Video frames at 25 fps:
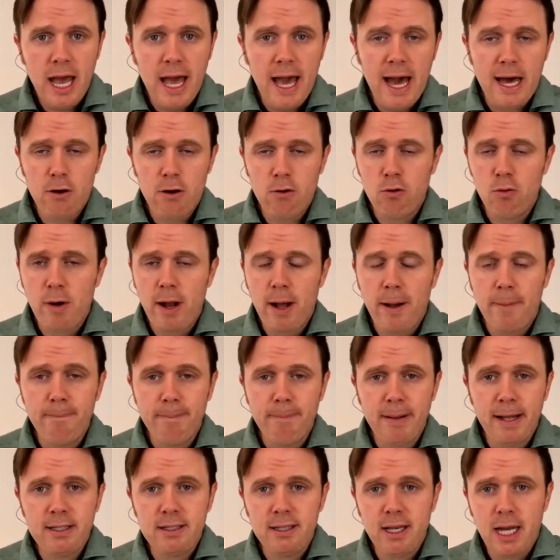at or
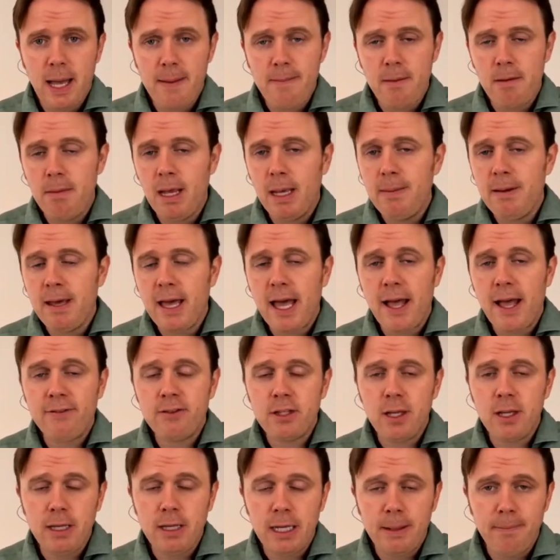around bedtime, and maybe have
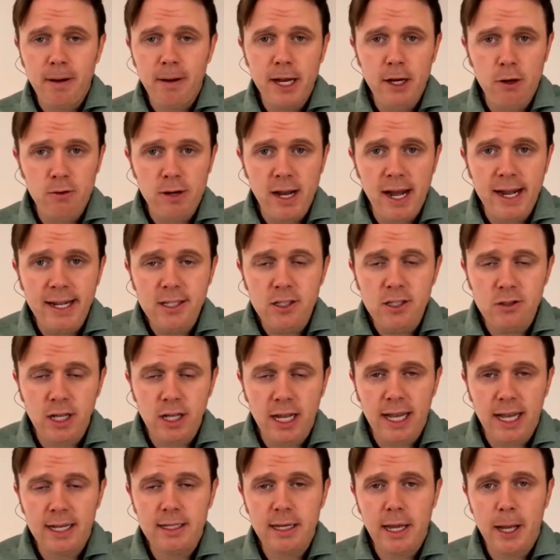something by your
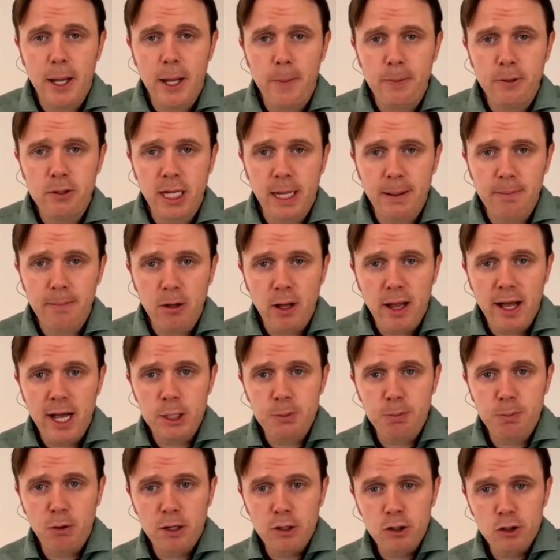nightstand to help
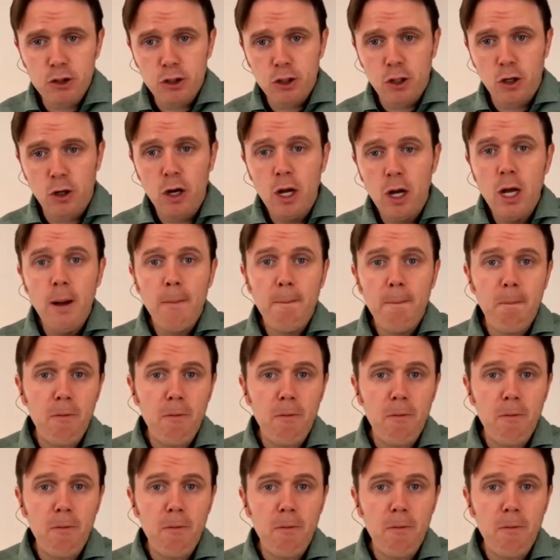stabilize blood sugar